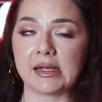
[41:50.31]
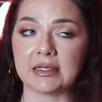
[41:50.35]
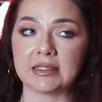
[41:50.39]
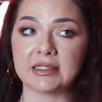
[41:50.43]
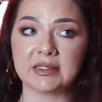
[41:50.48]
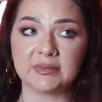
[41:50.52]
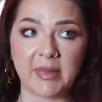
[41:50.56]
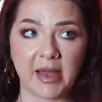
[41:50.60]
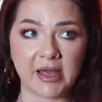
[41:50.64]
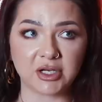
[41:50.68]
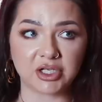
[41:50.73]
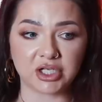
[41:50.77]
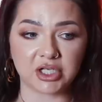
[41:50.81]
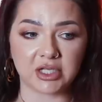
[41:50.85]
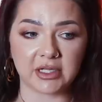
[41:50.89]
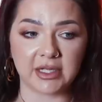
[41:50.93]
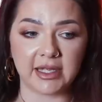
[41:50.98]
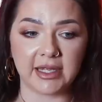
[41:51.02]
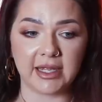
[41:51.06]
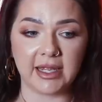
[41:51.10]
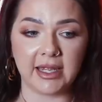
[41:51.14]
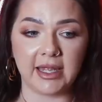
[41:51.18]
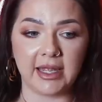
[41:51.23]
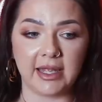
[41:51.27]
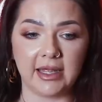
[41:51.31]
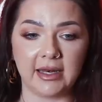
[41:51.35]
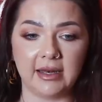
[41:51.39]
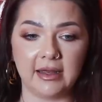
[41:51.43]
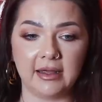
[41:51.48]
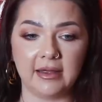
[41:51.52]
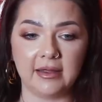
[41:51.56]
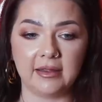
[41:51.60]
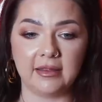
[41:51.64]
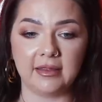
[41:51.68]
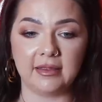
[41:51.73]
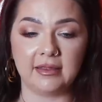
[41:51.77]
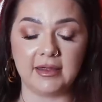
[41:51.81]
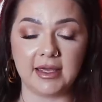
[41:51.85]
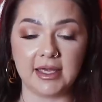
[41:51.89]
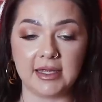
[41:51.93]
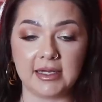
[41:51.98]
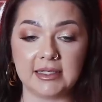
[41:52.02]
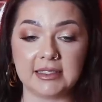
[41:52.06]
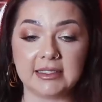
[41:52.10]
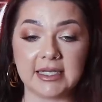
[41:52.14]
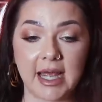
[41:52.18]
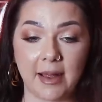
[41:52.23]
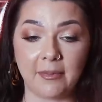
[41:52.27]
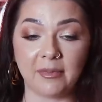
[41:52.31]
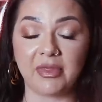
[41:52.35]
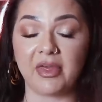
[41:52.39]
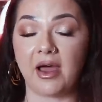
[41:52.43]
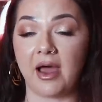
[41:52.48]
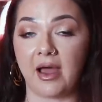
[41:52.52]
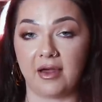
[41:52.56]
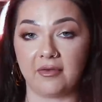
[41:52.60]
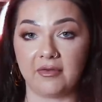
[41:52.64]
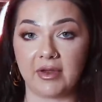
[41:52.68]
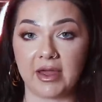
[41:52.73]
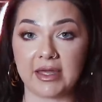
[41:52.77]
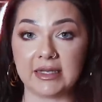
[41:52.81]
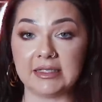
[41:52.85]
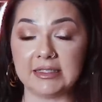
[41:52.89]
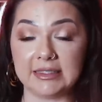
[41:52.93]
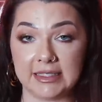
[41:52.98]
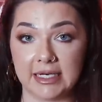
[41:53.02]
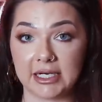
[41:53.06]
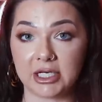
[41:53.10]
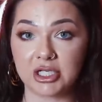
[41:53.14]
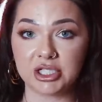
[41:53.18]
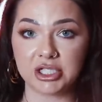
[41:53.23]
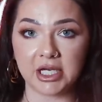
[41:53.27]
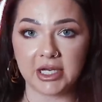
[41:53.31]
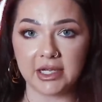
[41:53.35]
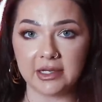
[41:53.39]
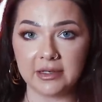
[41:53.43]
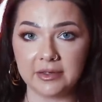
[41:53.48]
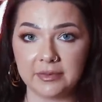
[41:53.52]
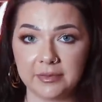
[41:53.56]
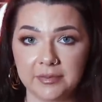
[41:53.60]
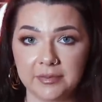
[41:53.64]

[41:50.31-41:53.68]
especially in the depth of addiction.